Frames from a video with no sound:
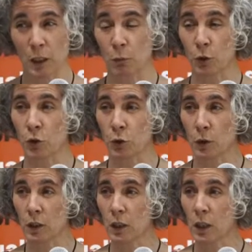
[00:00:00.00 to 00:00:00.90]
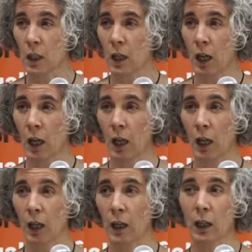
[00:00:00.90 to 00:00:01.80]
I'm not sure.
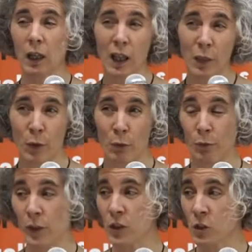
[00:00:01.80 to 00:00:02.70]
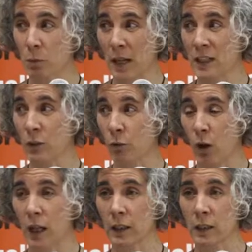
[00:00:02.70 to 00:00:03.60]
The first massive
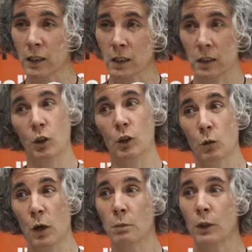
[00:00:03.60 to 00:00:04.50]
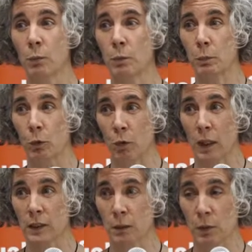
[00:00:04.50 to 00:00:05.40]
rallies, nearly 1 million people
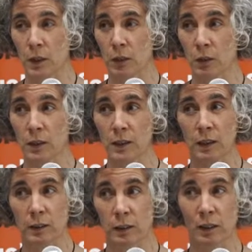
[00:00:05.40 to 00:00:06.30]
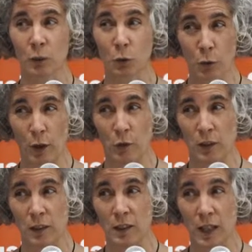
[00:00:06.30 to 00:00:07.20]
rallies in Barcelona, started in
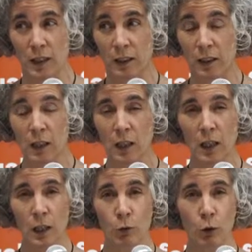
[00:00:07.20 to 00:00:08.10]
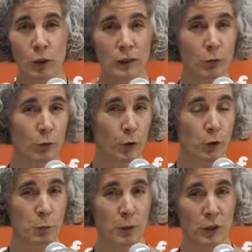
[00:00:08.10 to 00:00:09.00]
2010. If you look at the
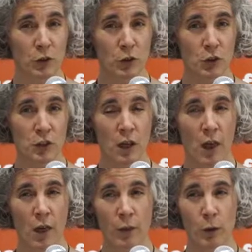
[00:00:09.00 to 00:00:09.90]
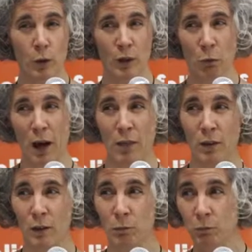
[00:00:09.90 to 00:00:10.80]
first pictures, they were
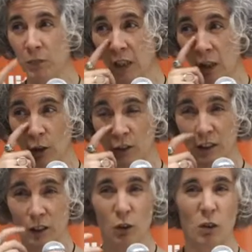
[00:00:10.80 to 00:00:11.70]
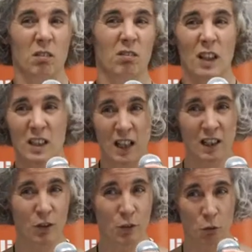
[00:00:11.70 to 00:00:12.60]
rather chaotic, or as
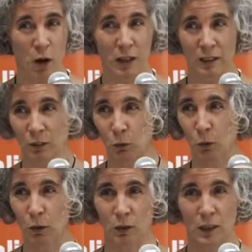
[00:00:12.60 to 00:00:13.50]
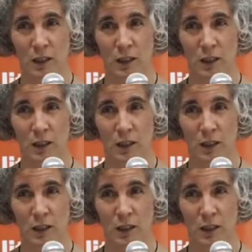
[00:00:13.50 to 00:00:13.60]
any other rally in the world.